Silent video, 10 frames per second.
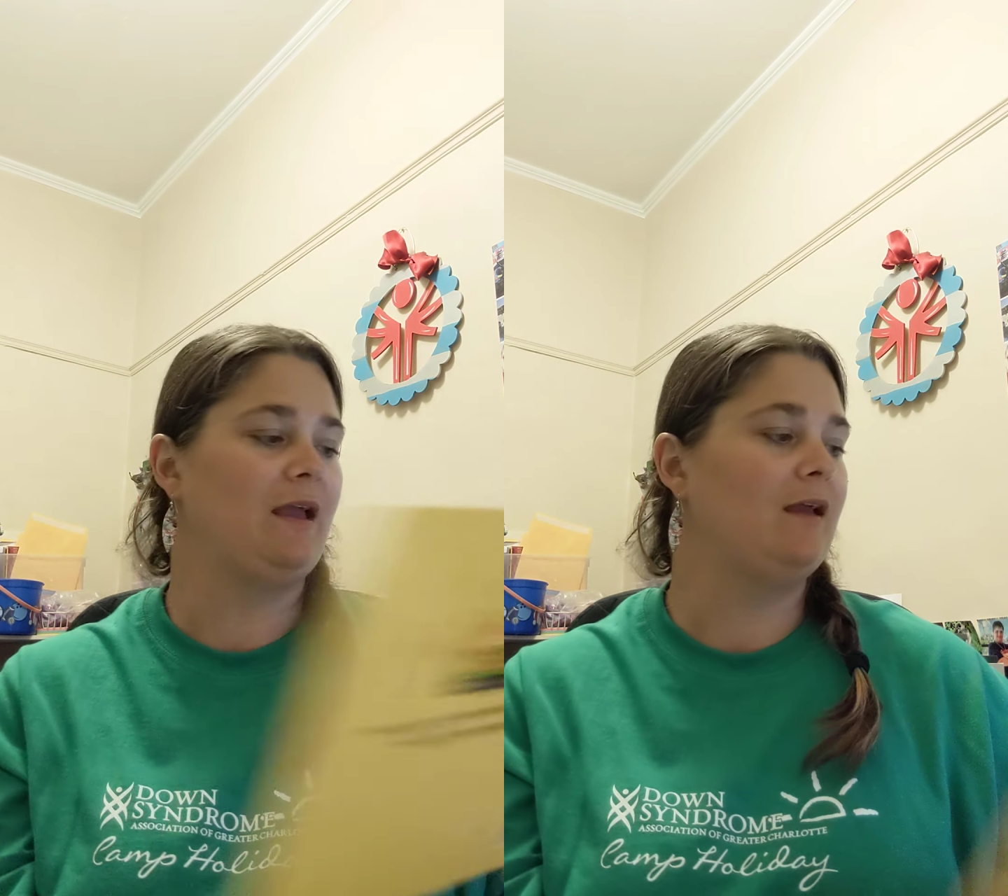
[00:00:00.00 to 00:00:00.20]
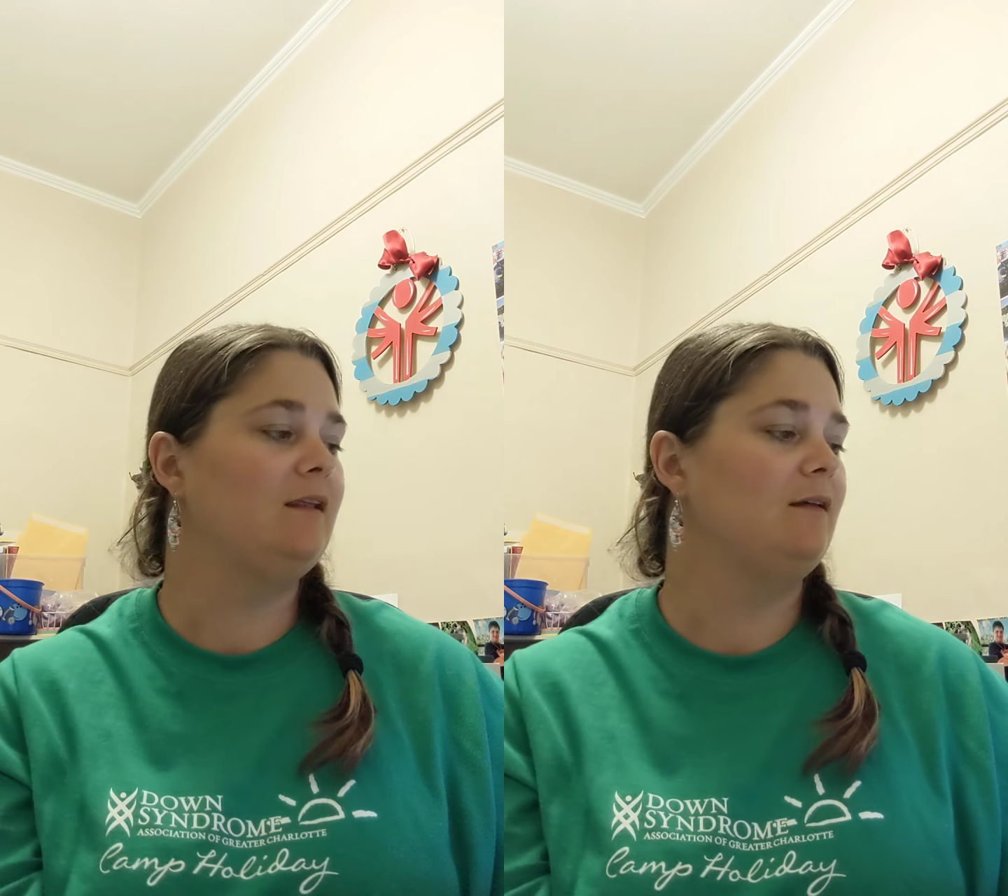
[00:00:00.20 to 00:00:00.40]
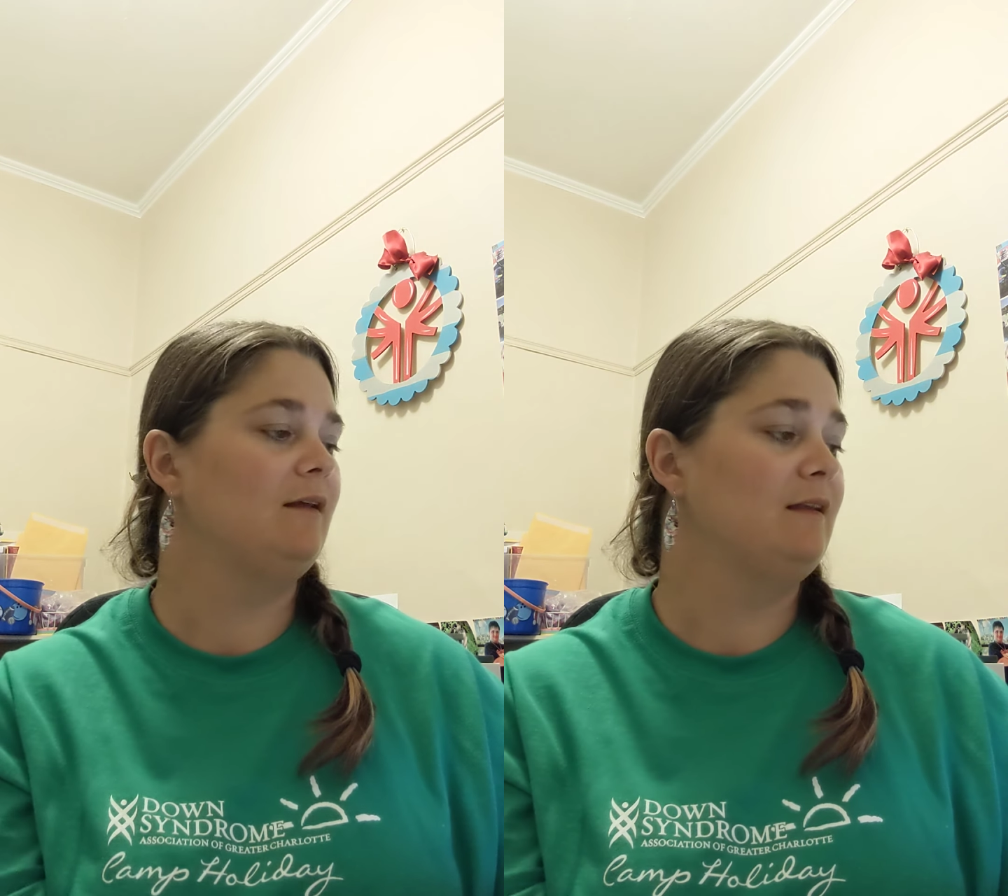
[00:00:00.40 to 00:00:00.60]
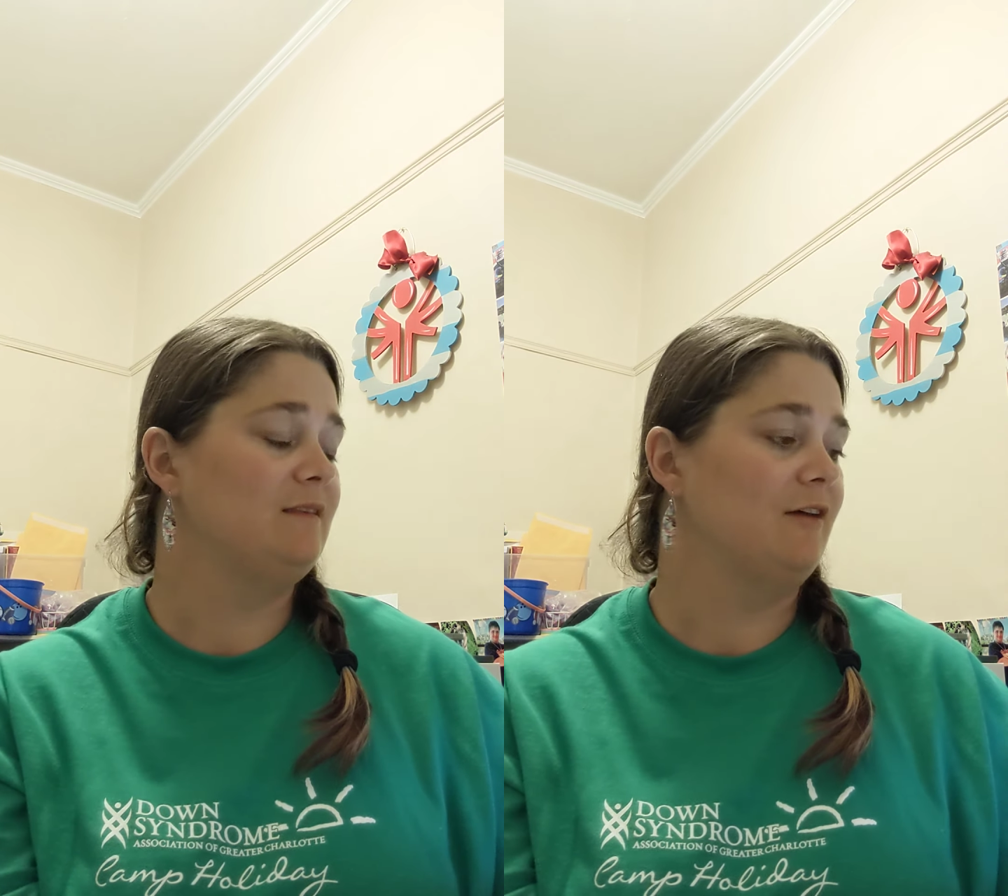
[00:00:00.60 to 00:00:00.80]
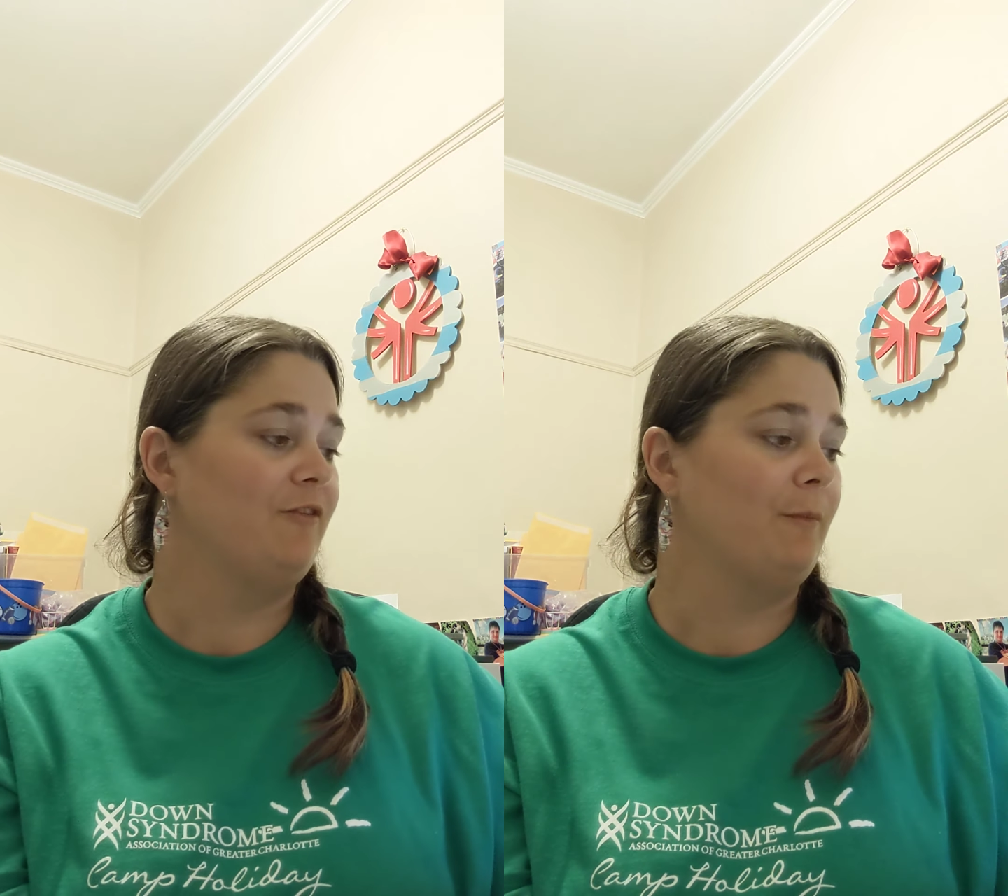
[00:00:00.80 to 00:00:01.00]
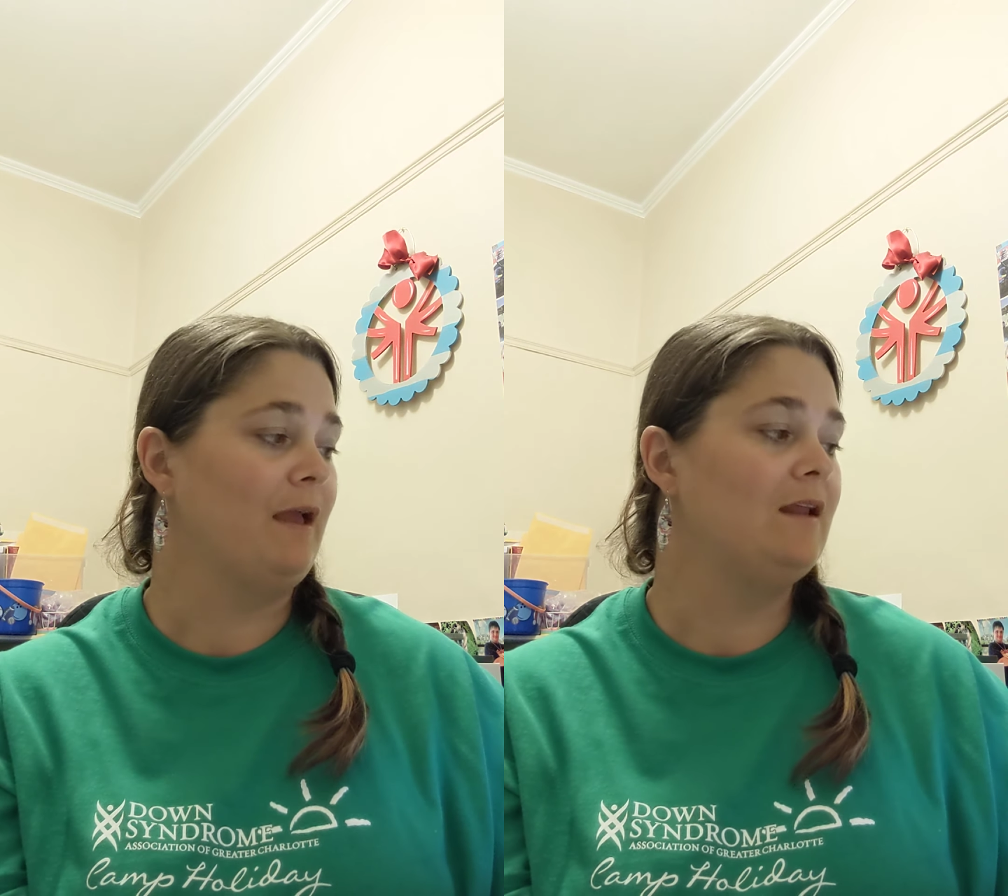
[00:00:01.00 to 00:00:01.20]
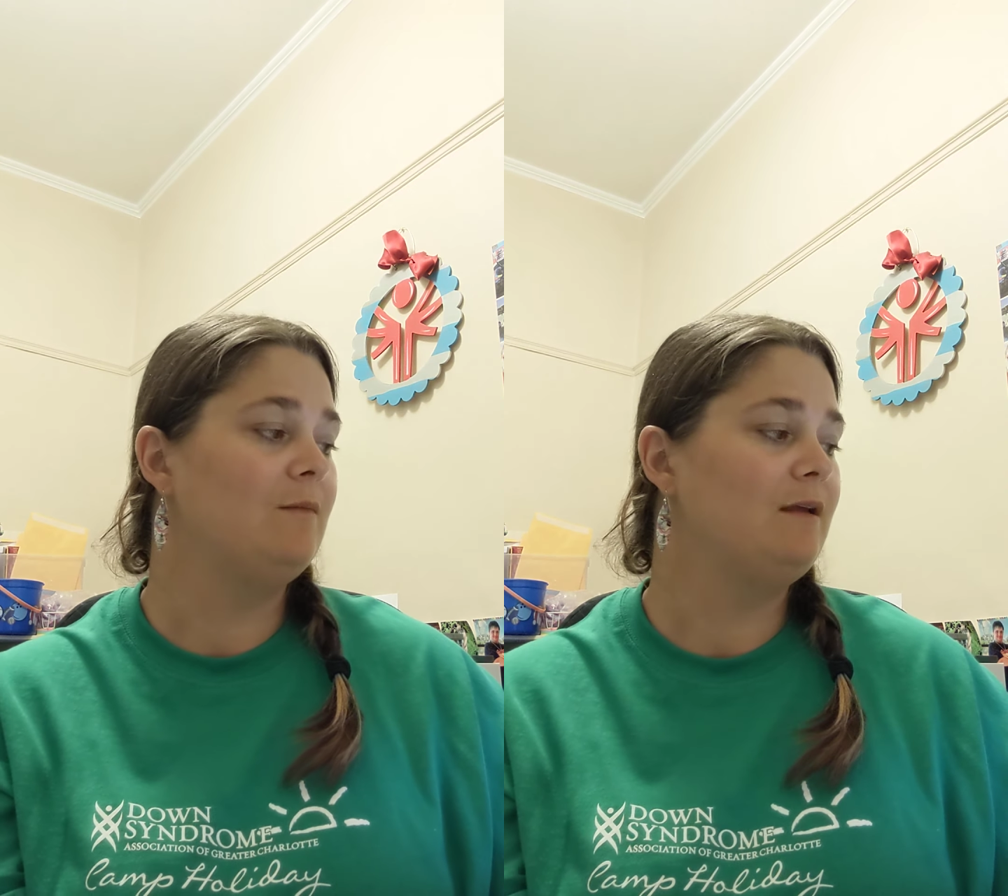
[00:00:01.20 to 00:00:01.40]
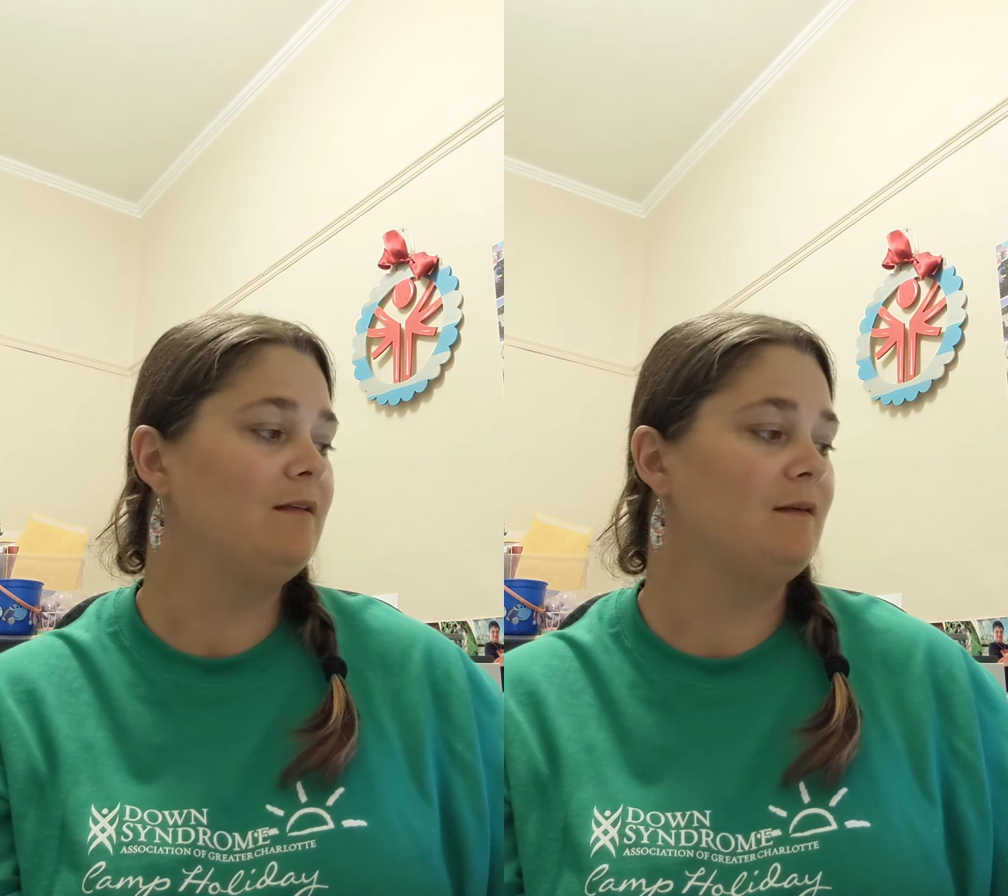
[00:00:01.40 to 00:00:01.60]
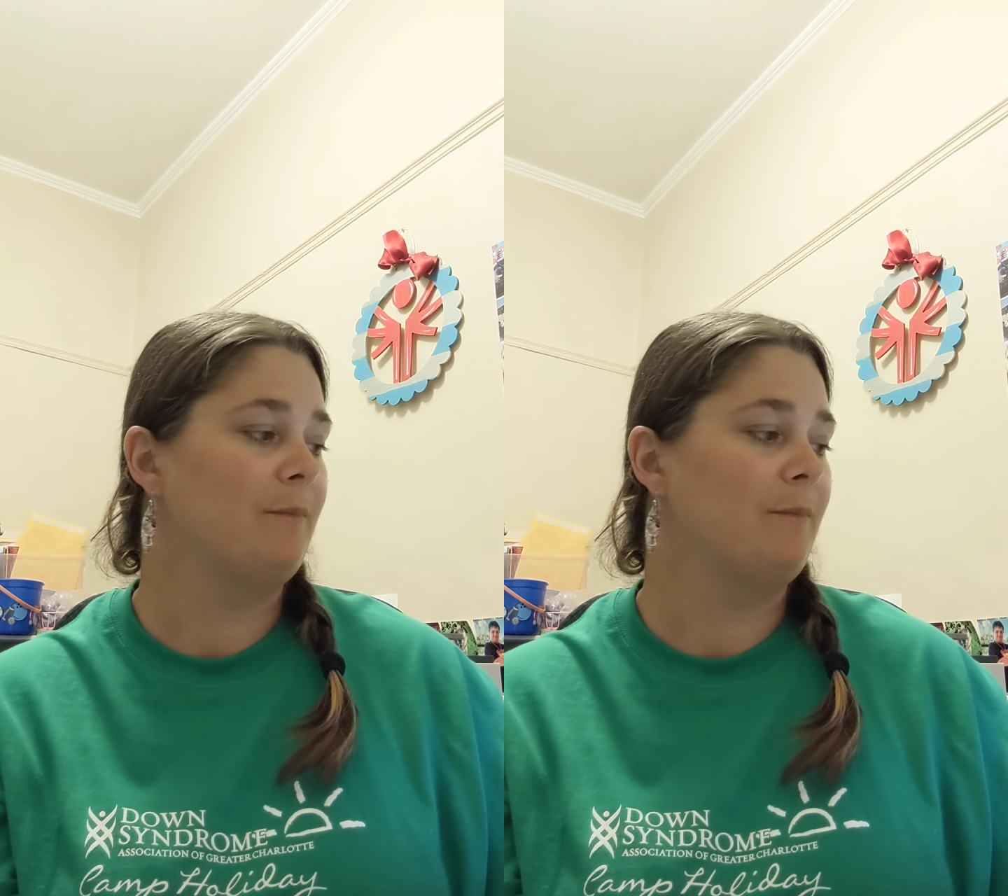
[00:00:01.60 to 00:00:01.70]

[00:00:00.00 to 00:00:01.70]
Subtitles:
enemies